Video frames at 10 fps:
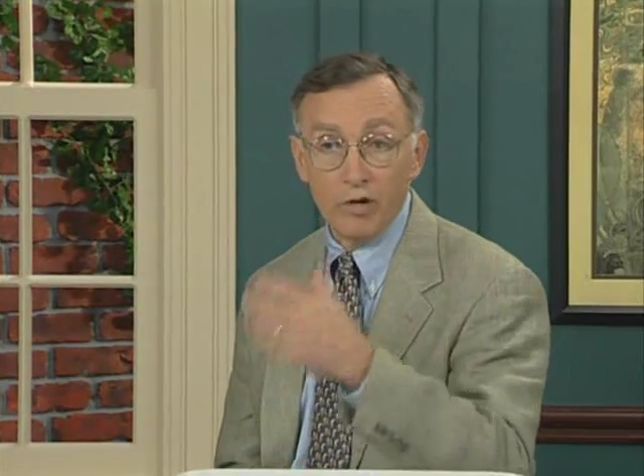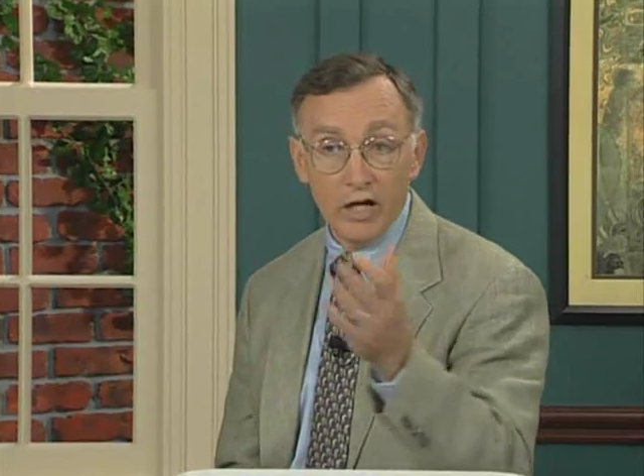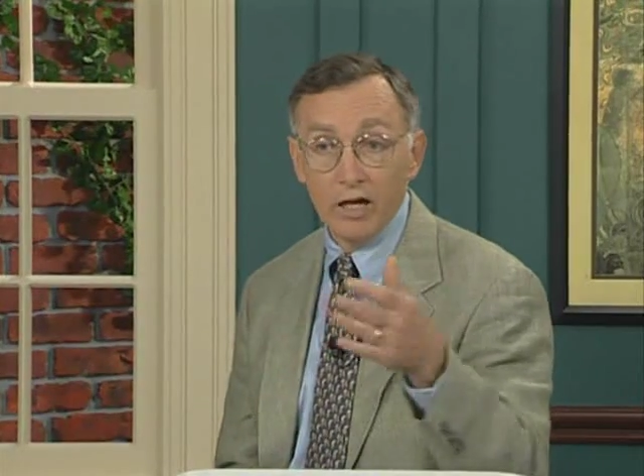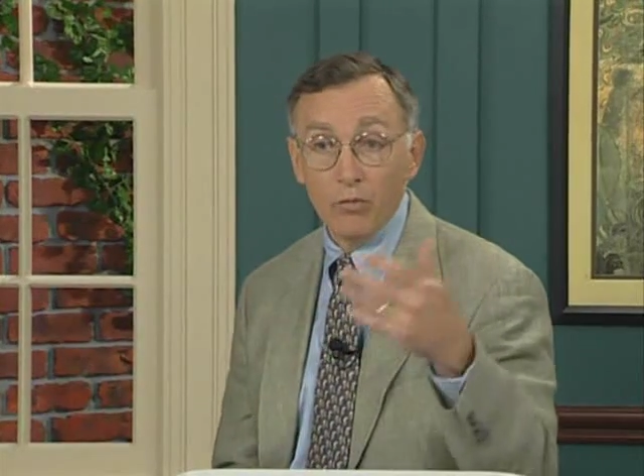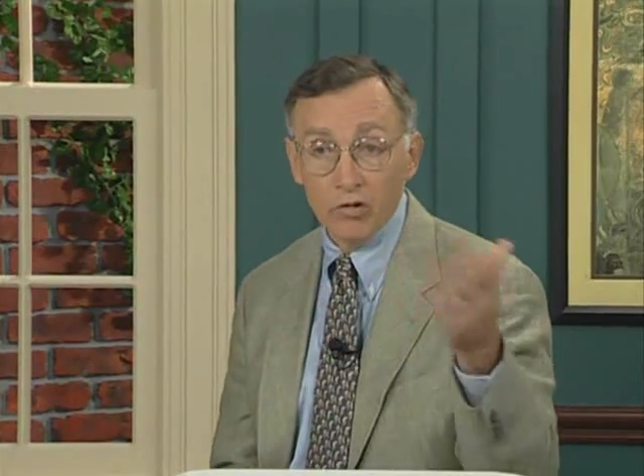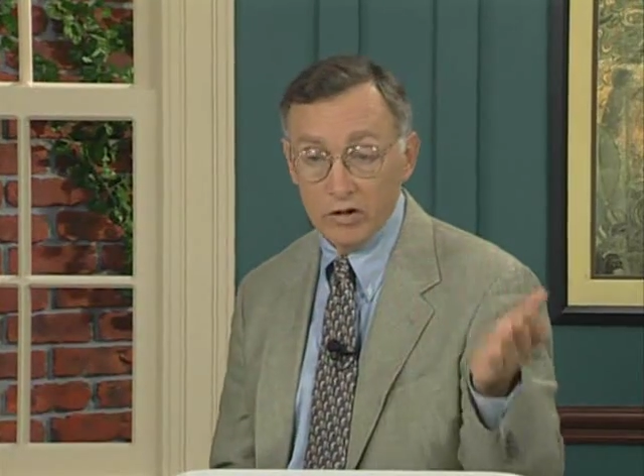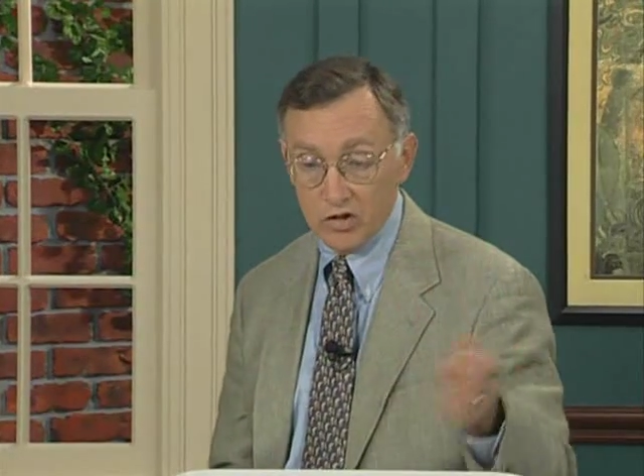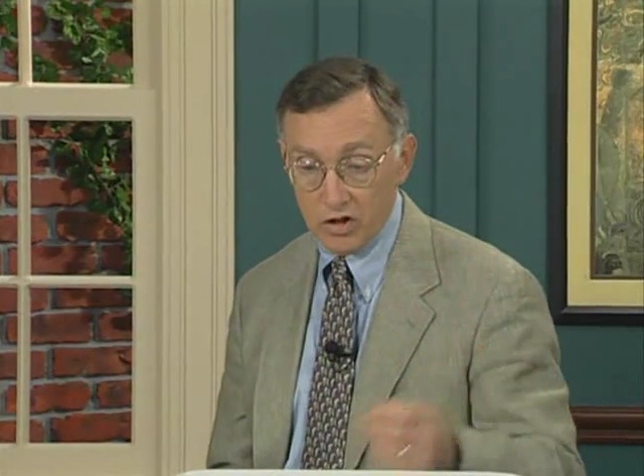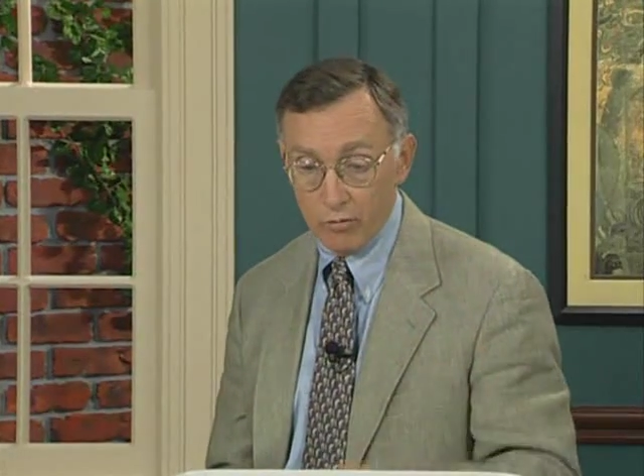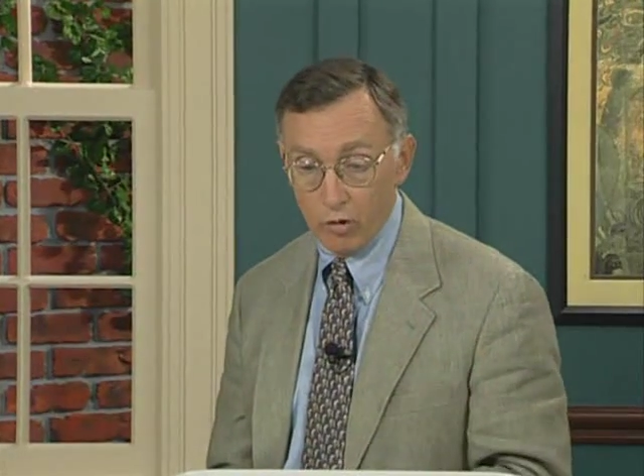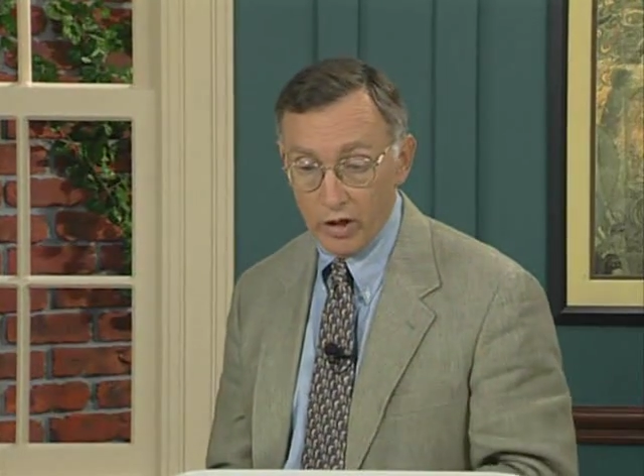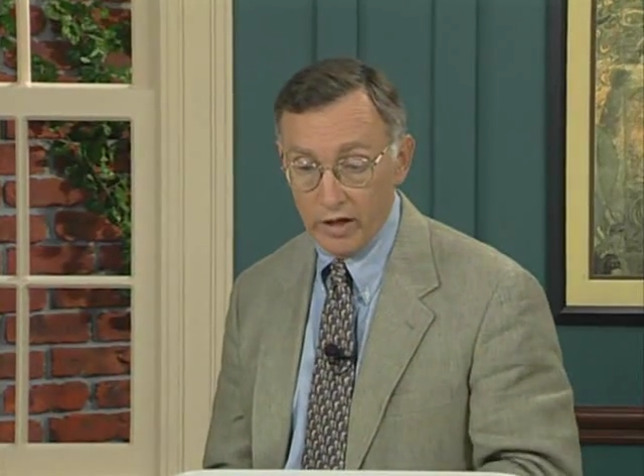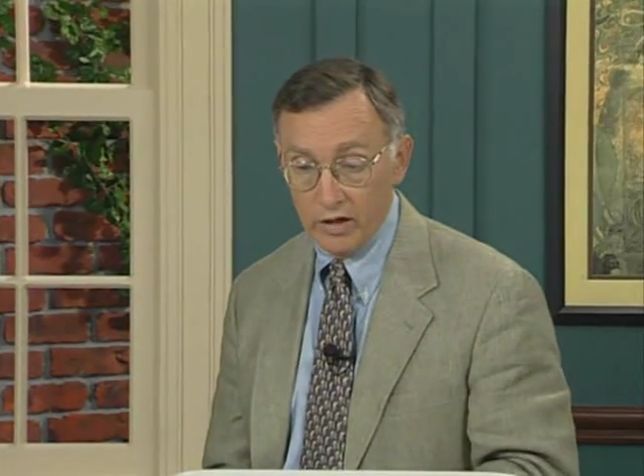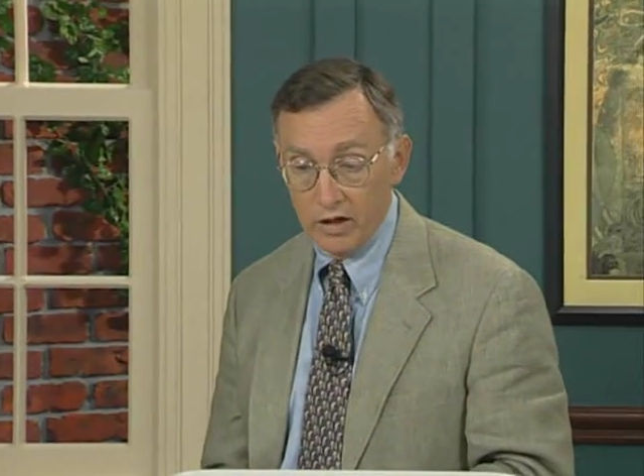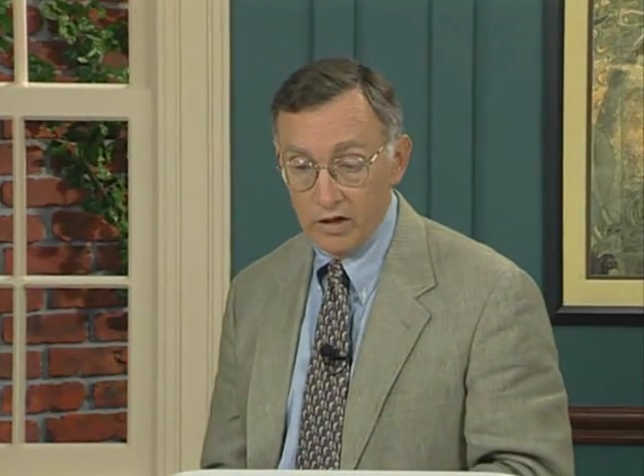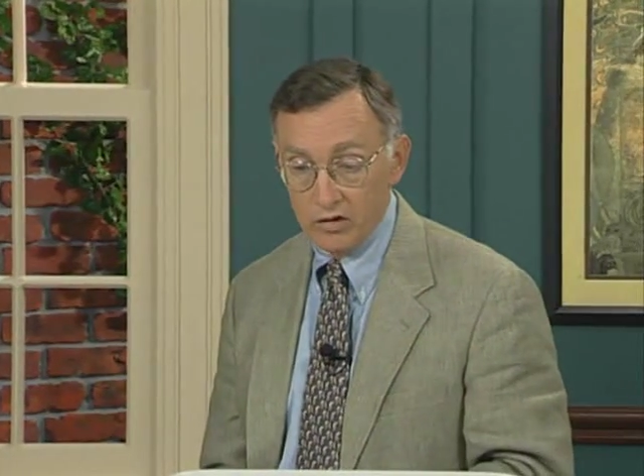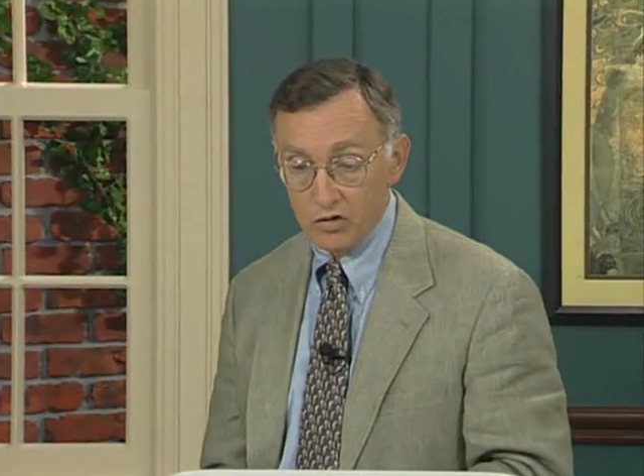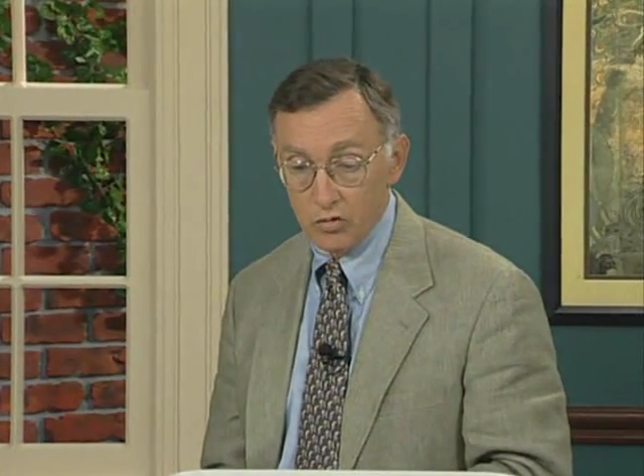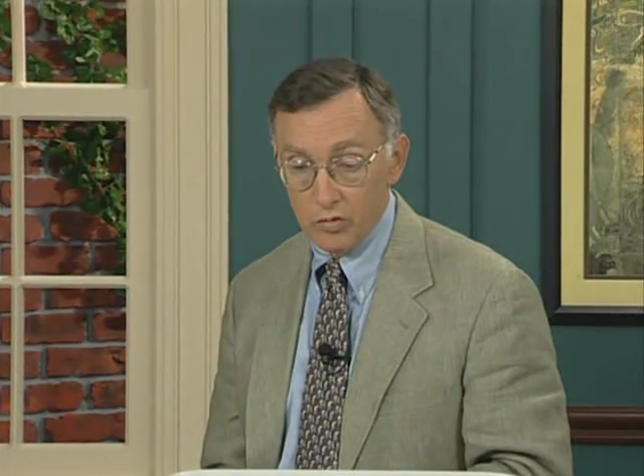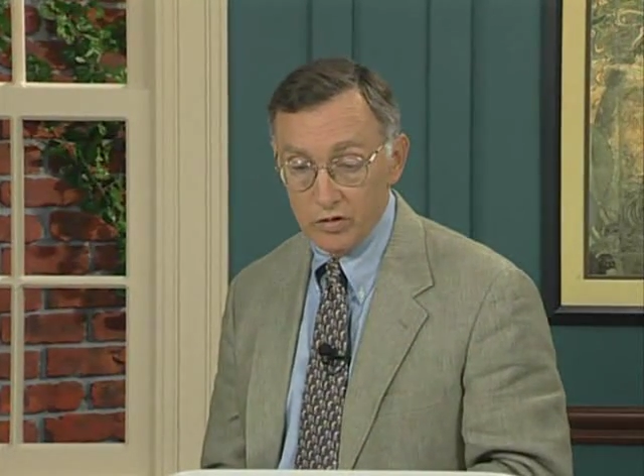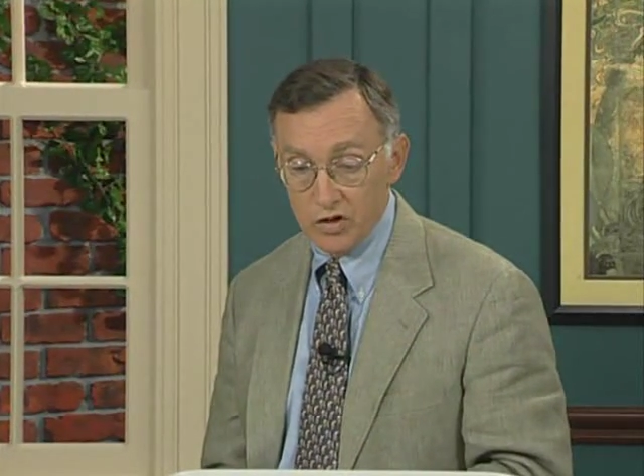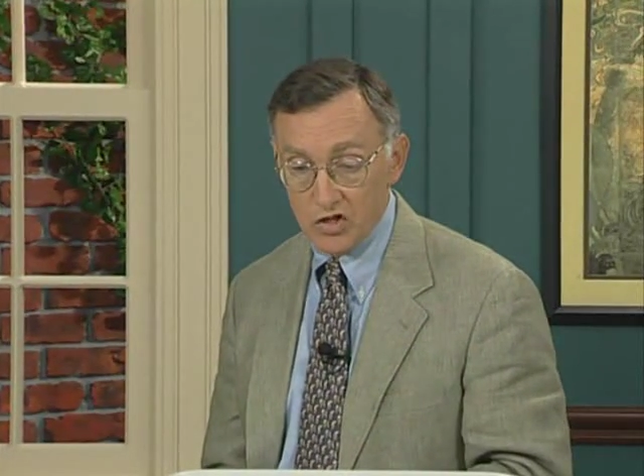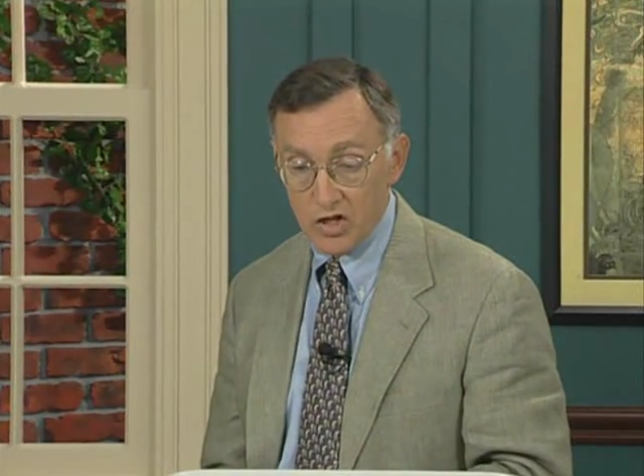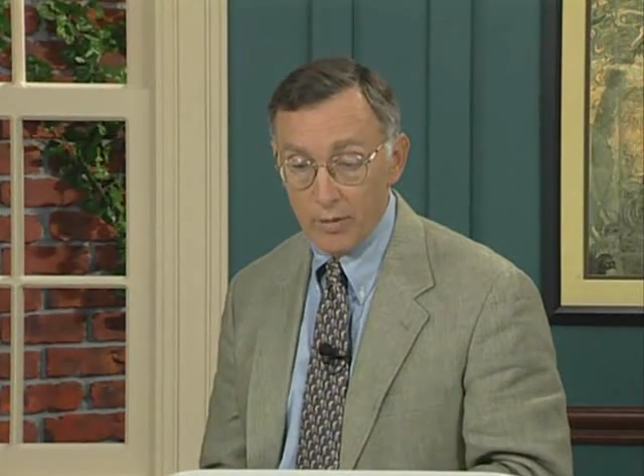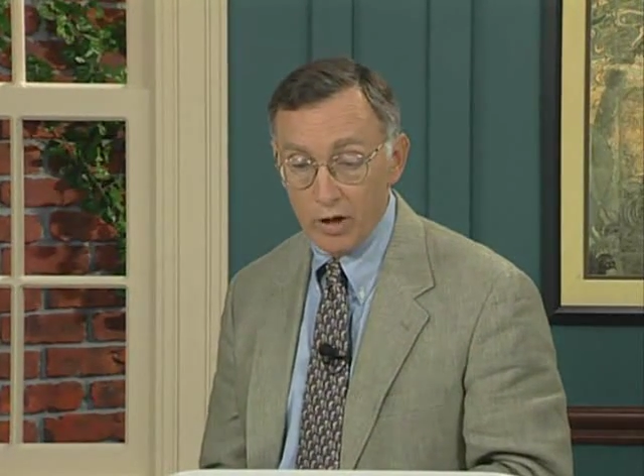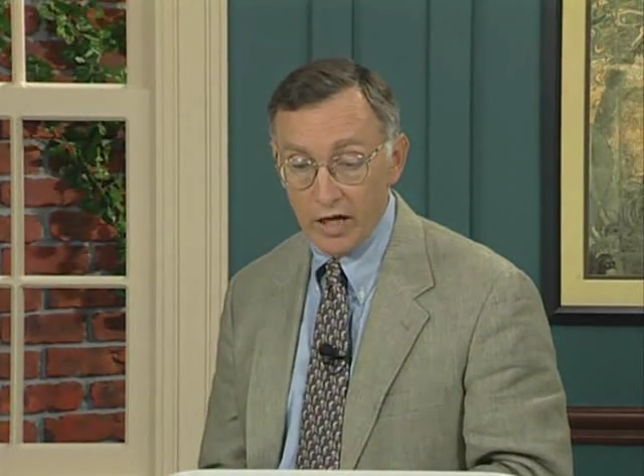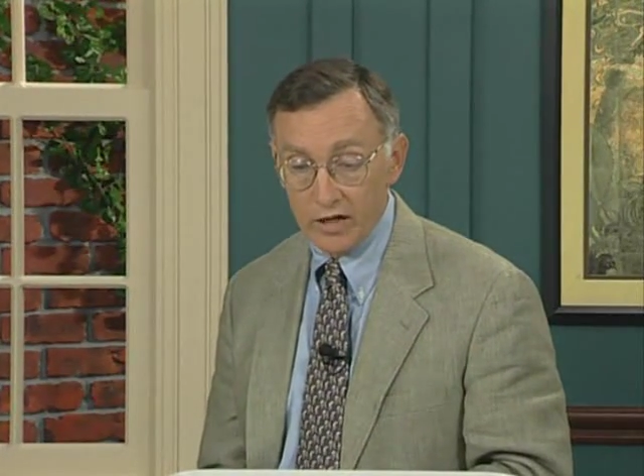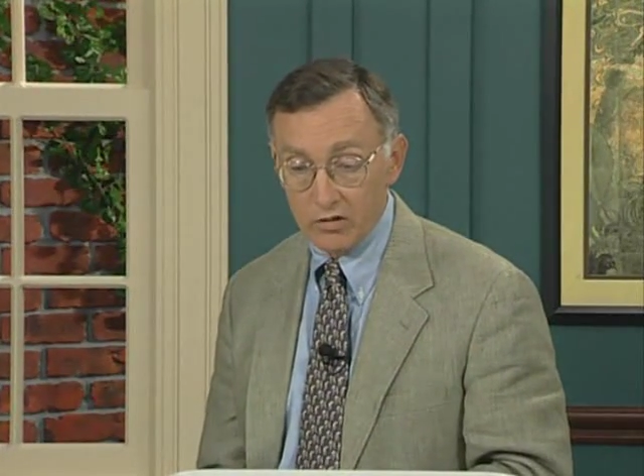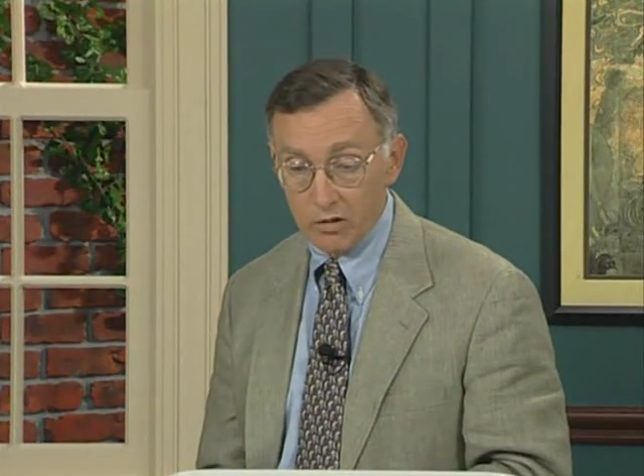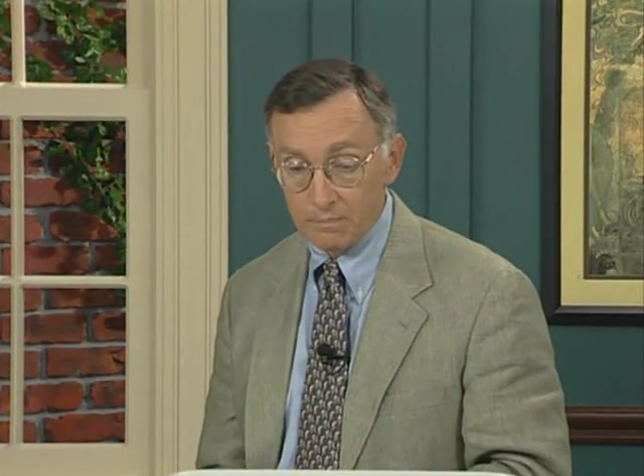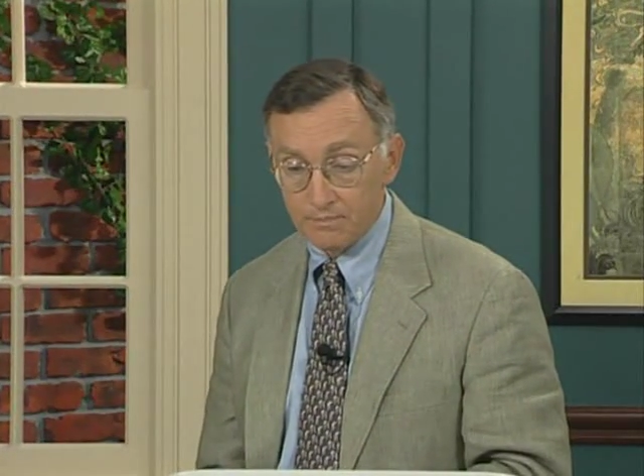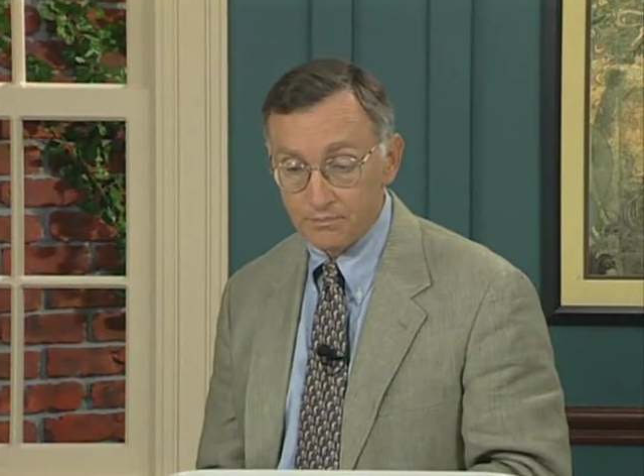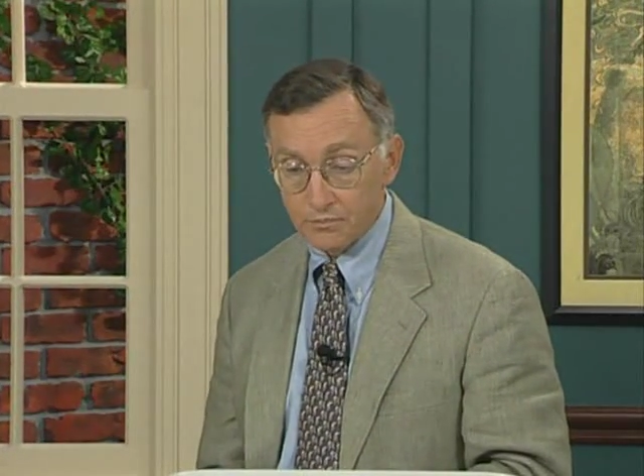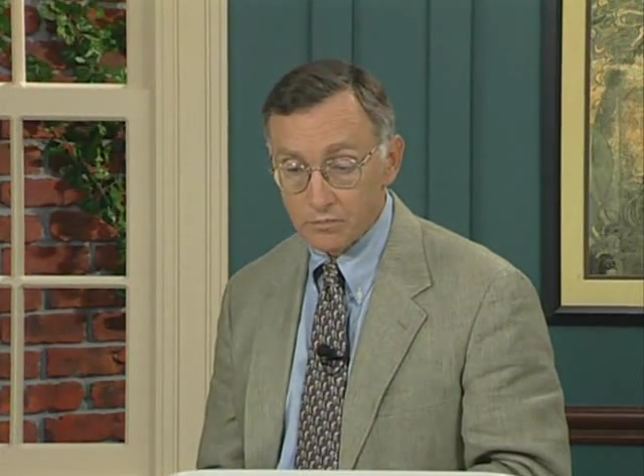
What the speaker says: been able in some way to disseminate them.